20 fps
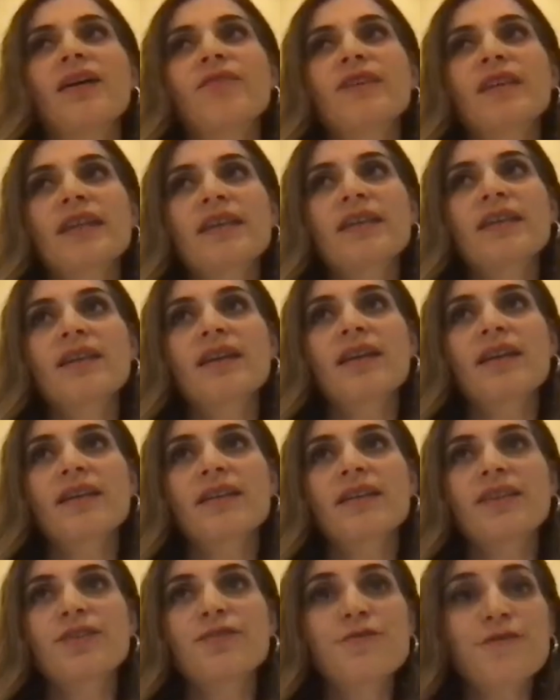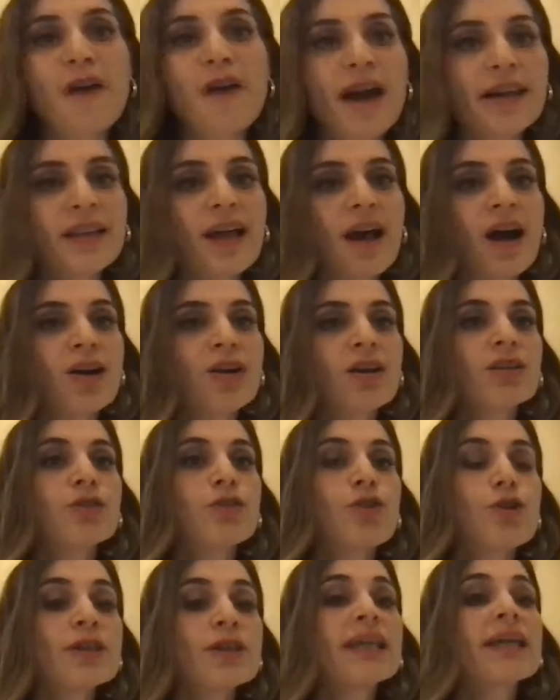we define our
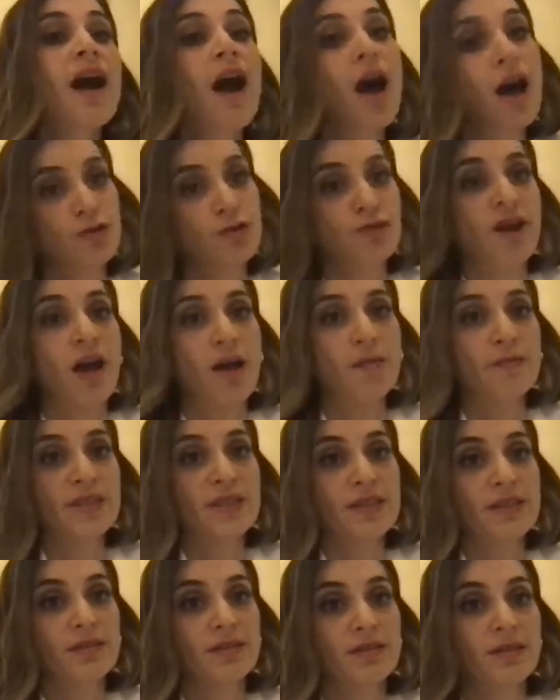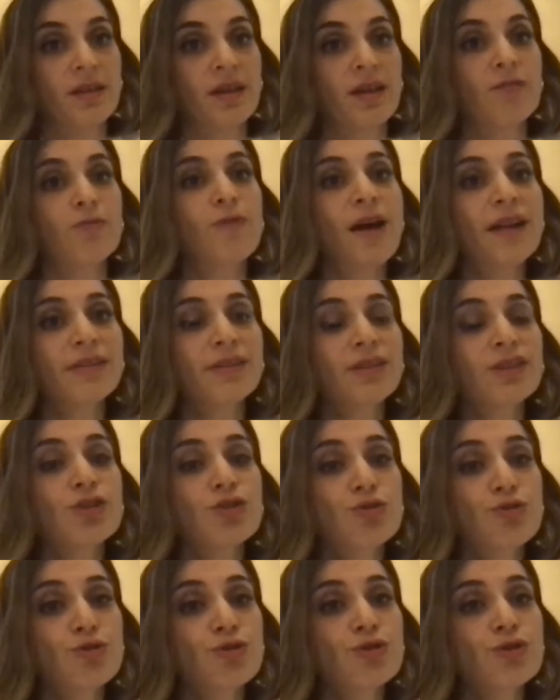learning outcomes, what the
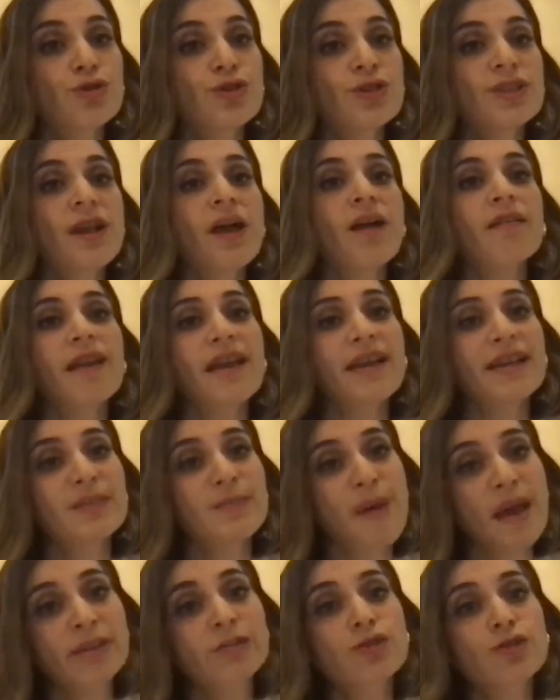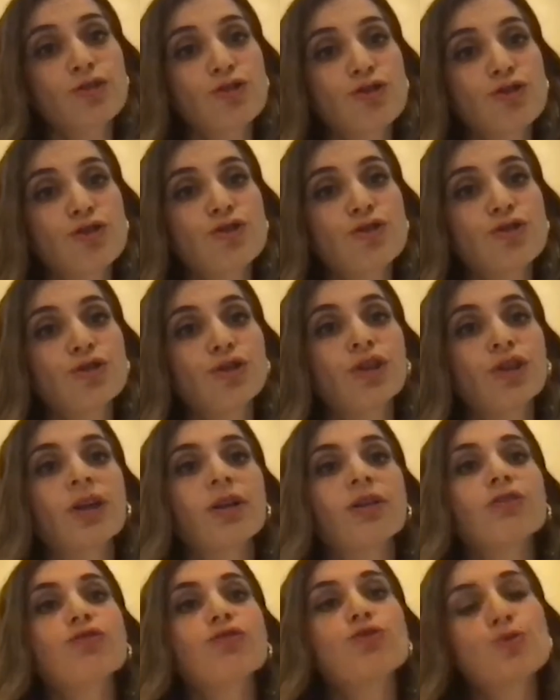students are expected to
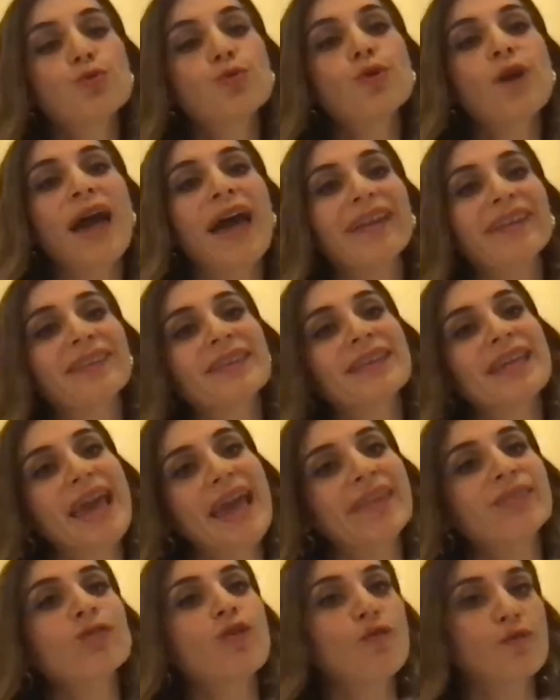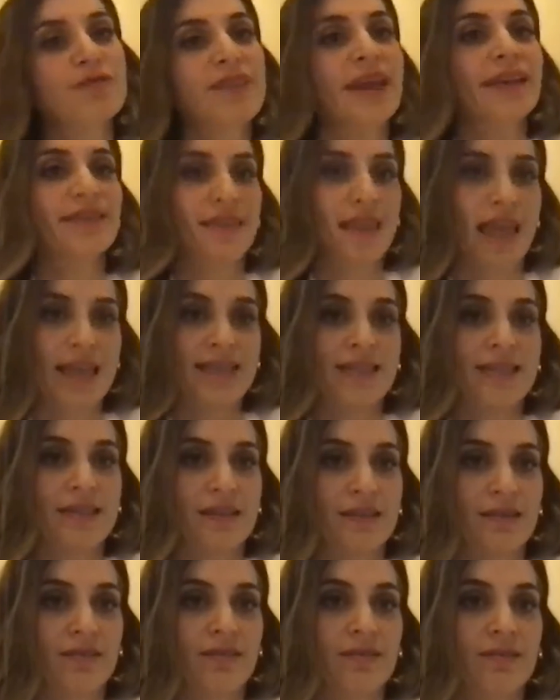do at the end of that
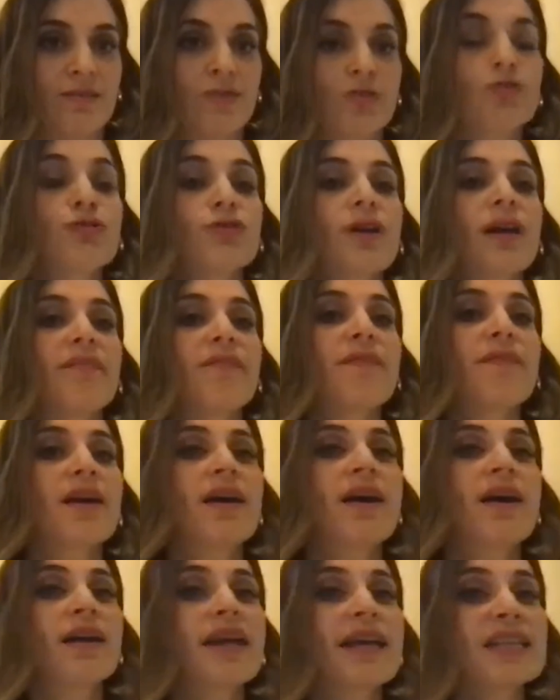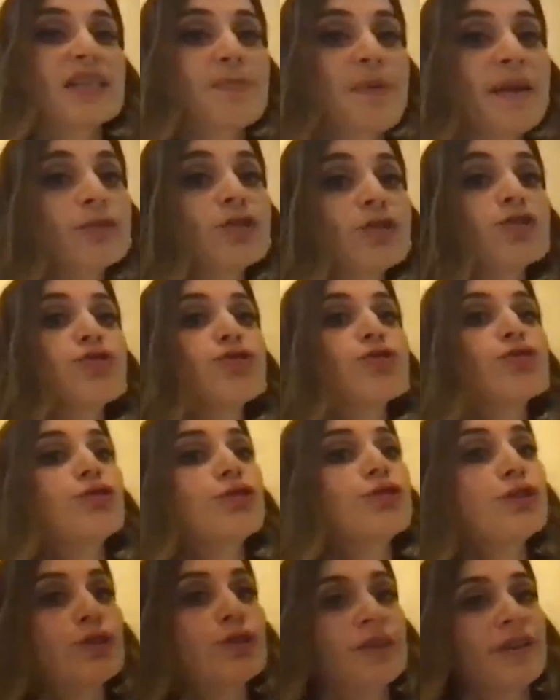lesson, are expected to
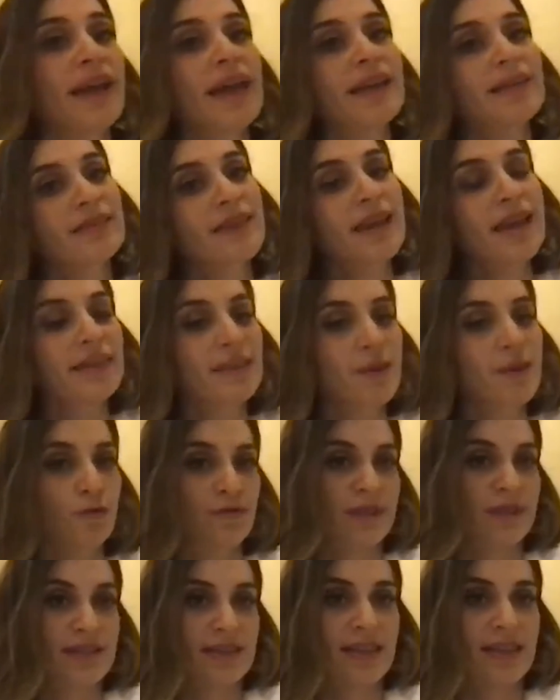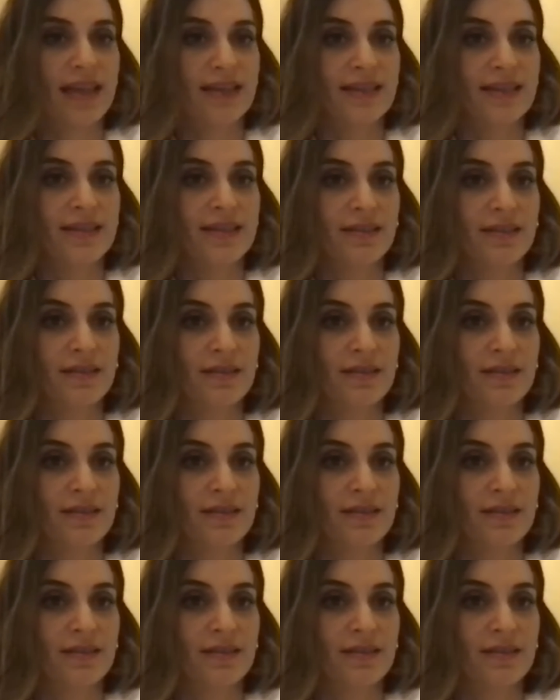learn at the end of this lesson.